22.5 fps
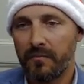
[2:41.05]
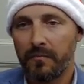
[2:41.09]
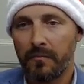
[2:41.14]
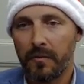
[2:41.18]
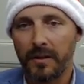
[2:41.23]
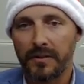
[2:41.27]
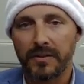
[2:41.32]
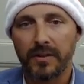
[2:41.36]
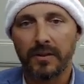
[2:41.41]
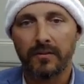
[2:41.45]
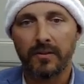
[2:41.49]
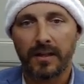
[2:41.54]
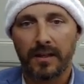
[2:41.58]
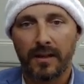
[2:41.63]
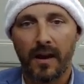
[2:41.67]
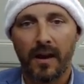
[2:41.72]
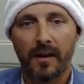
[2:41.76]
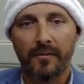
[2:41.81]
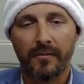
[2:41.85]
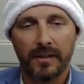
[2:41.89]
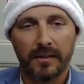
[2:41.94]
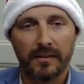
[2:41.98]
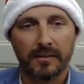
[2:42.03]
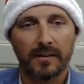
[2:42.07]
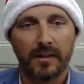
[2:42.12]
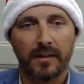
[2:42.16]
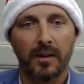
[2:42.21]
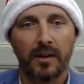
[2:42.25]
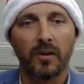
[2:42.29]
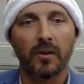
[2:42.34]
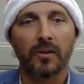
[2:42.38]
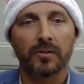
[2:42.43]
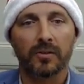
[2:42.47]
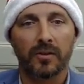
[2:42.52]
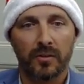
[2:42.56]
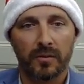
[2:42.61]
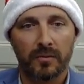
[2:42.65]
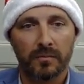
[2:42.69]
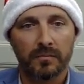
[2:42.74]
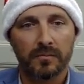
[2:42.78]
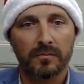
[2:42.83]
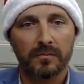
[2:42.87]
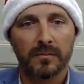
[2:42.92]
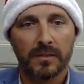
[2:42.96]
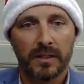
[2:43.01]
relatively confident in the long
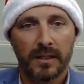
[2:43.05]
term